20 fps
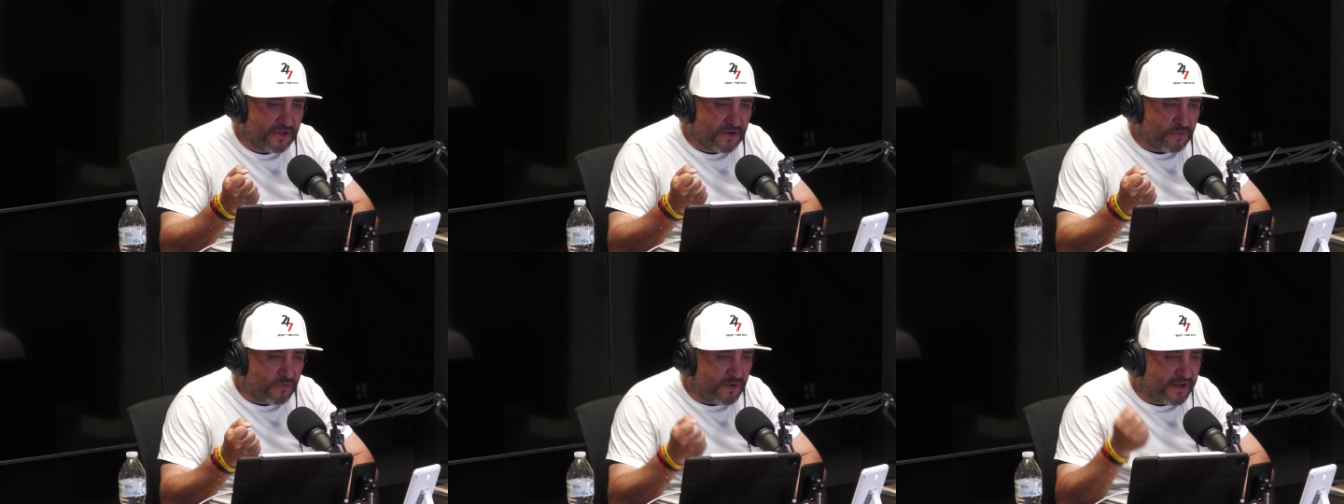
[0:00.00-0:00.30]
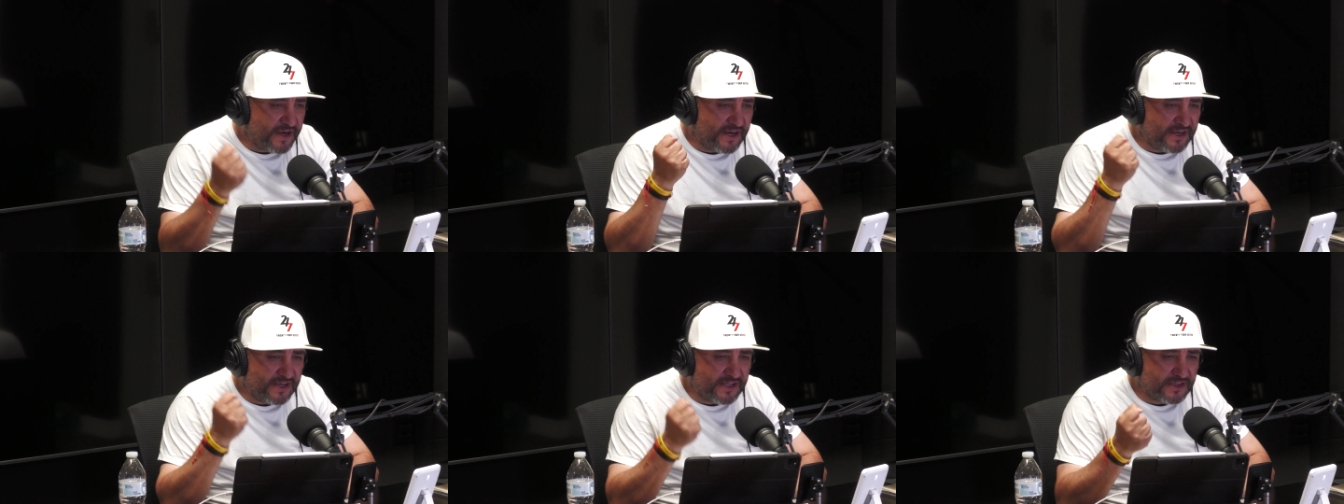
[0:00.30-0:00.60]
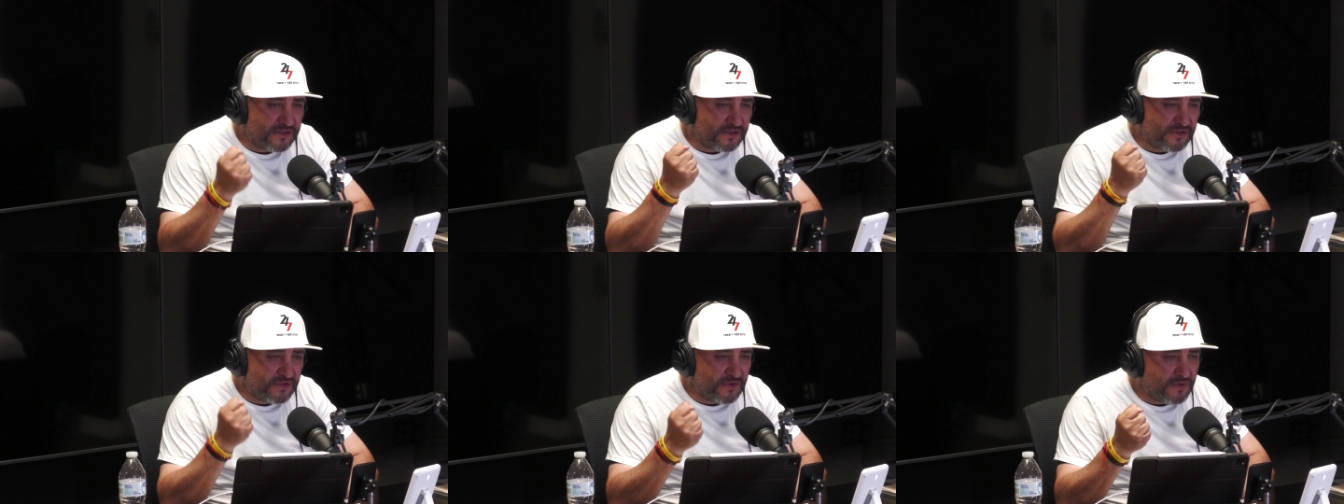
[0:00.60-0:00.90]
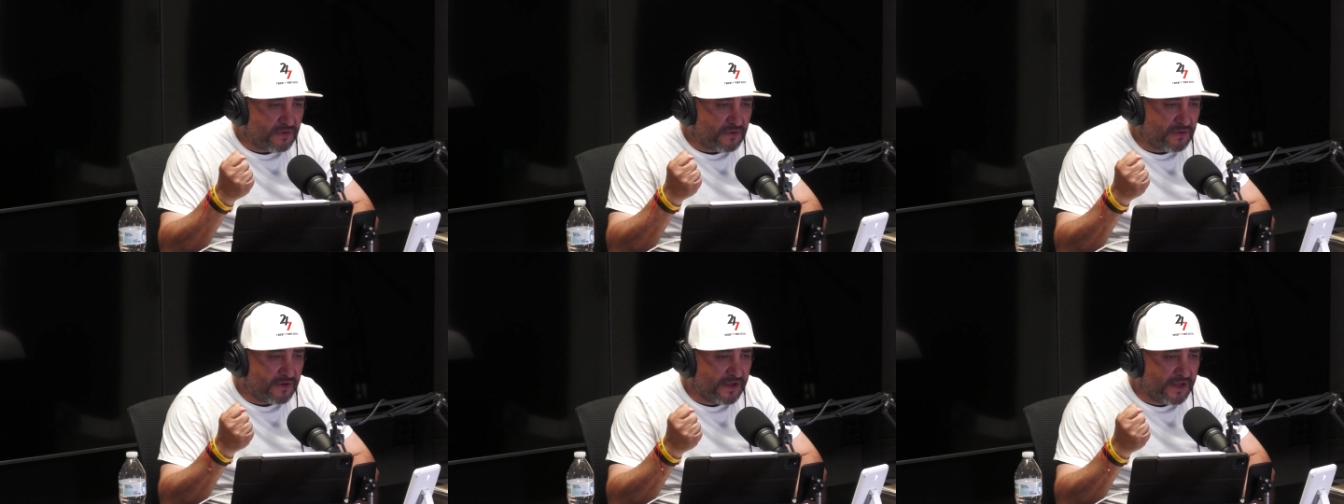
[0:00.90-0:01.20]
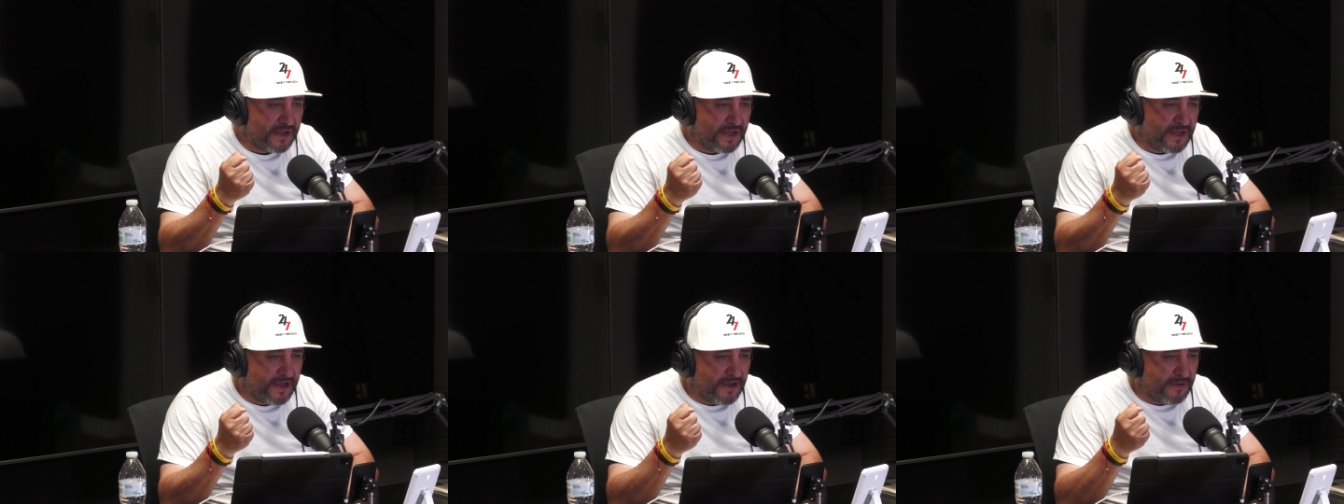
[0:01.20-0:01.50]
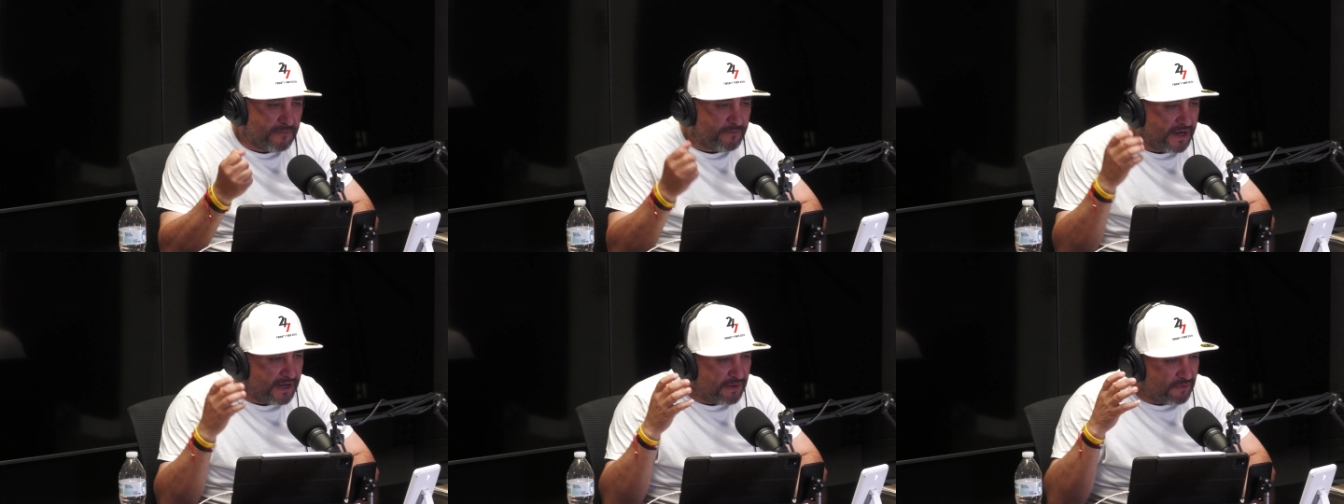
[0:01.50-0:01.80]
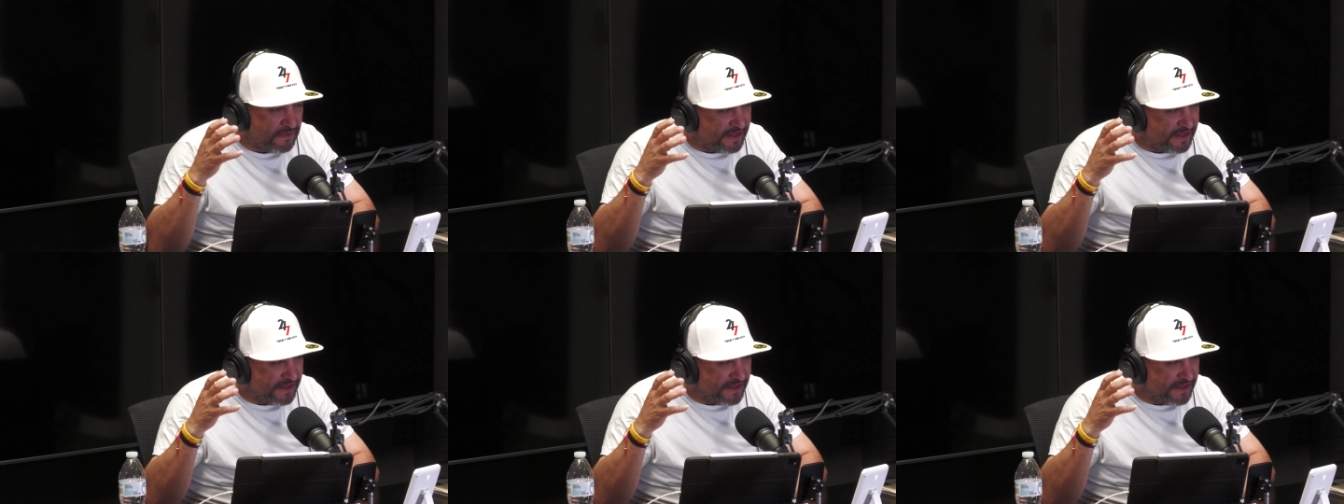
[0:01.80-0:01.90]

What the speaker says: What I need to do? But